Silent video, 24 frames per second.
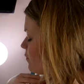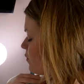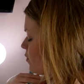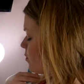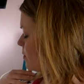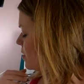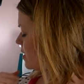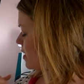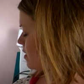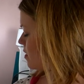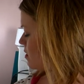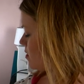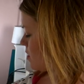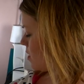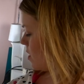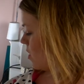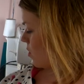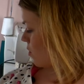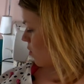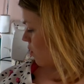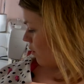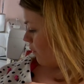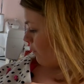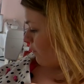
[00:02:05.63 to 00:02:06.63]
for me.
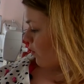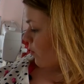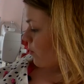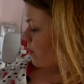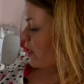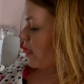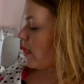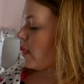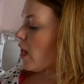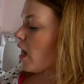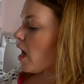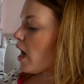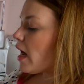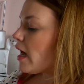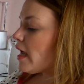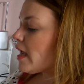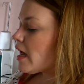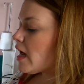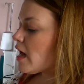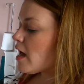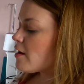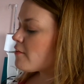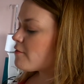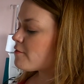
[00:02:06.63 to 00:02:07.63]
For me, I
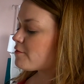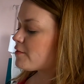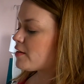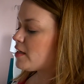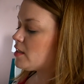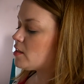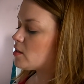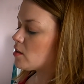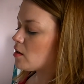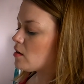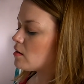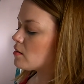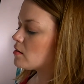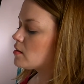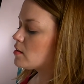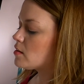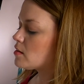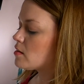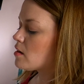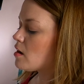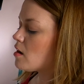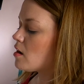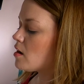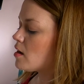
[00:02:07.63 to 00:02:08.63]
have feed
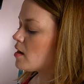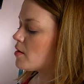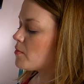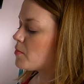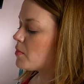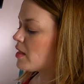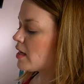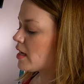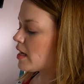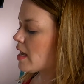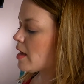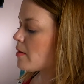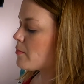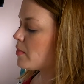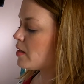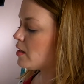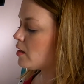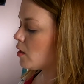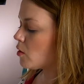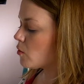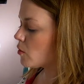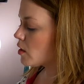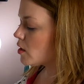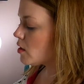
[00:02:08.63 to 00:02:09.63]
dogs that can be
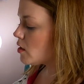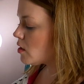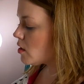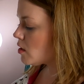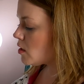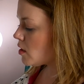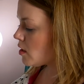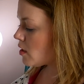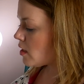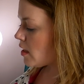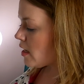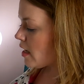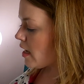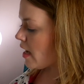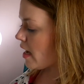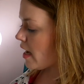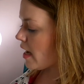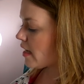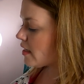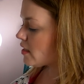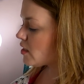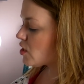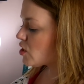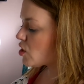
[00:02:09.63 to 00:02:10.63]
lowered,
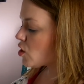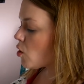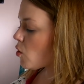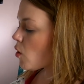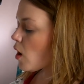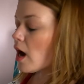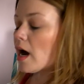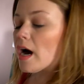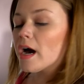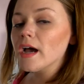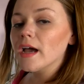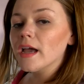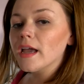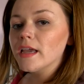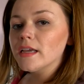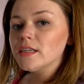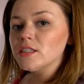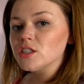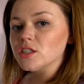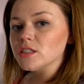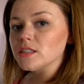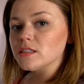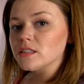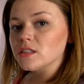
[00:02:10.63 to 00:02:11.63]
and so I
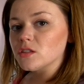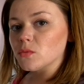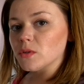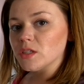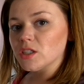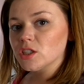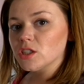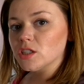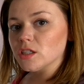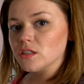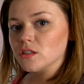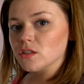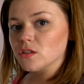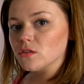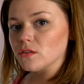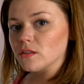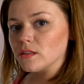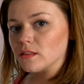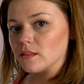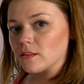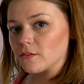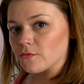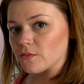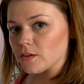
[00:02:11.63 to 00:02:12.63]
just switched it so
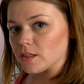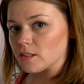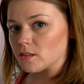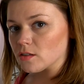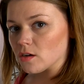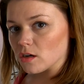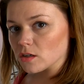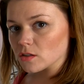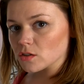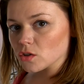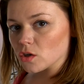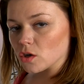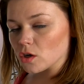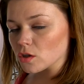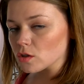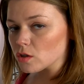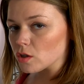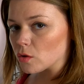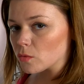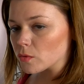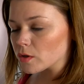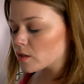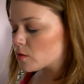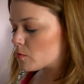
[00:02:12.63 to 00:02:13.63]
that the feed dogs are
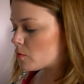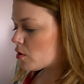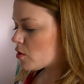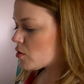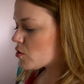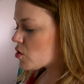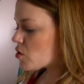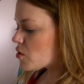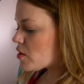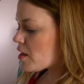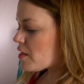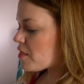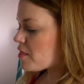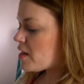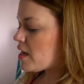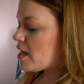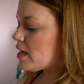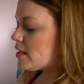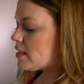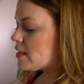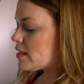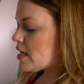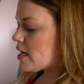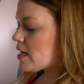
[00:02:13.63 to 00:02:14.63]
lowered. Those are the
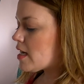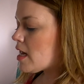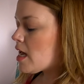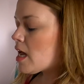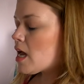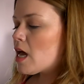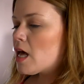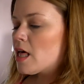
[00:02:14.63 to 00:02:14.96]
things that